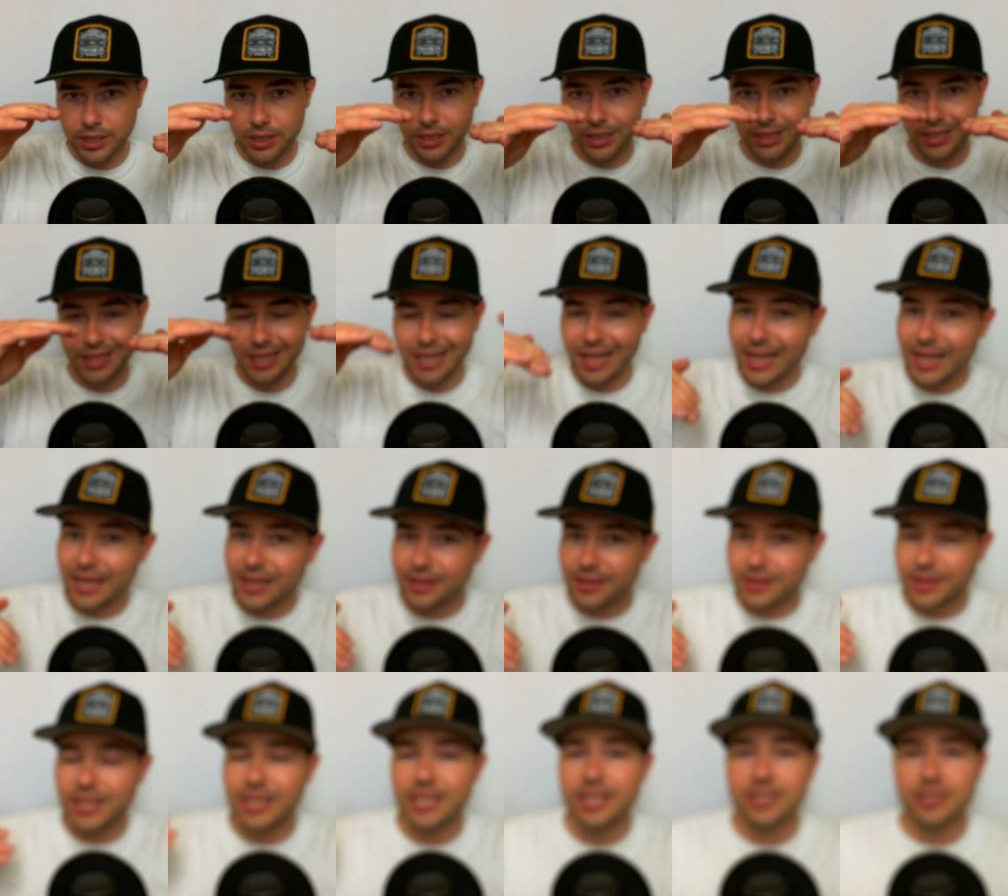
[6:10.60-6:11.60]

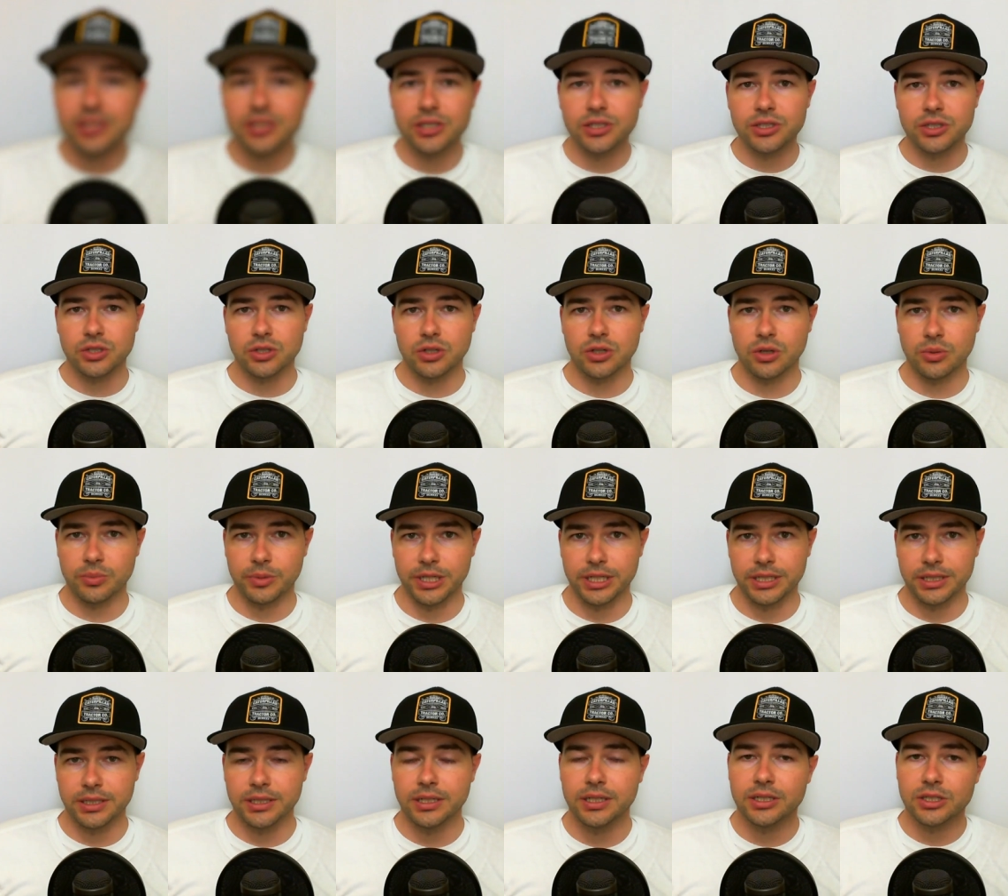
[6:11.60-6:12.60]
length is determined